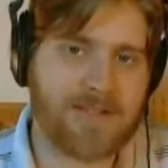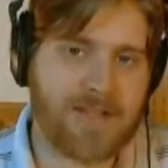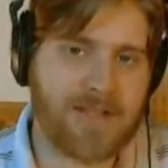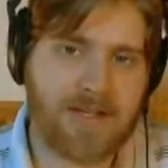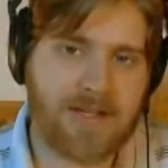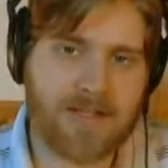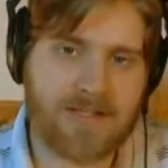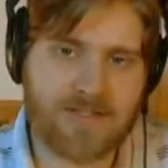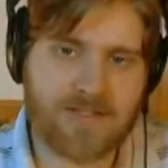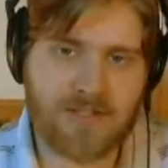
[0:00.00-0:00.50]

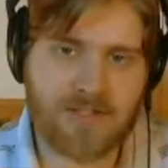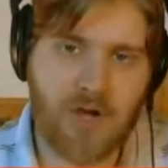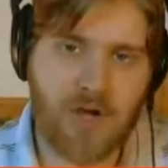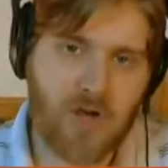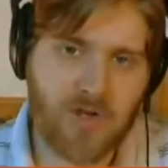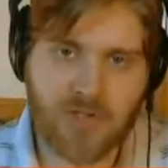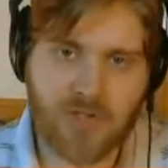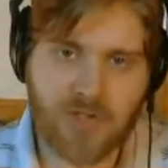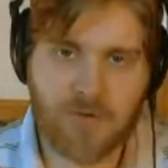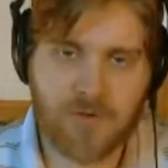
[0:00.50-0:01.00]
that is
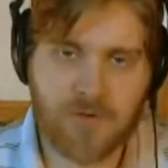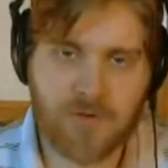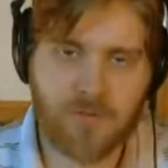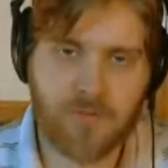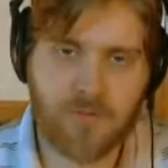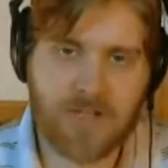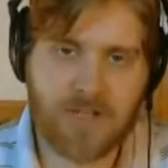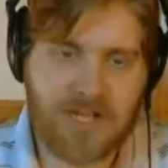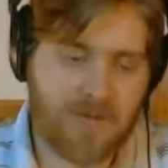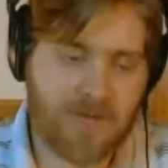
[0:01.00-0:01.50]
ongoing
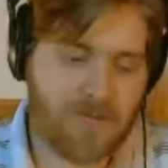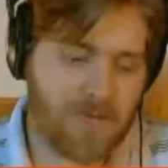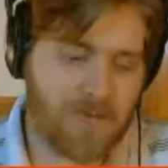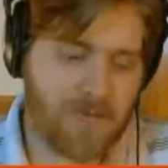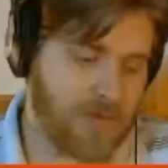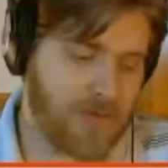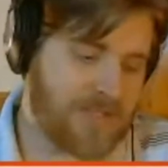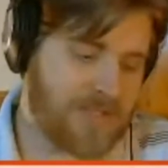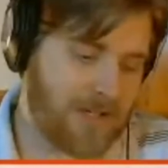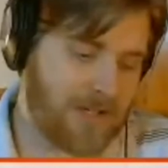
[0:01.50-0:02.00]
with the comic
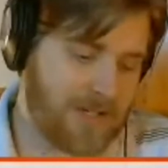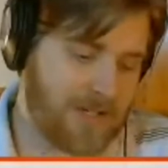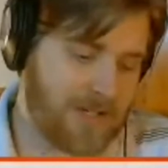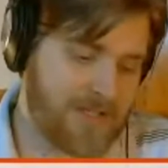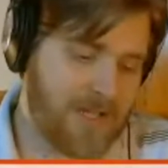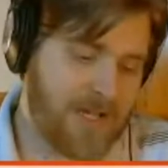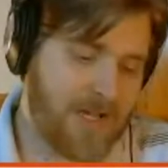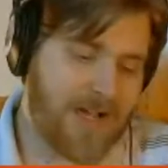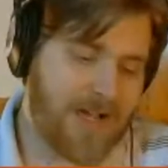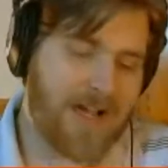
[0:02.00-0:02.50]
book series.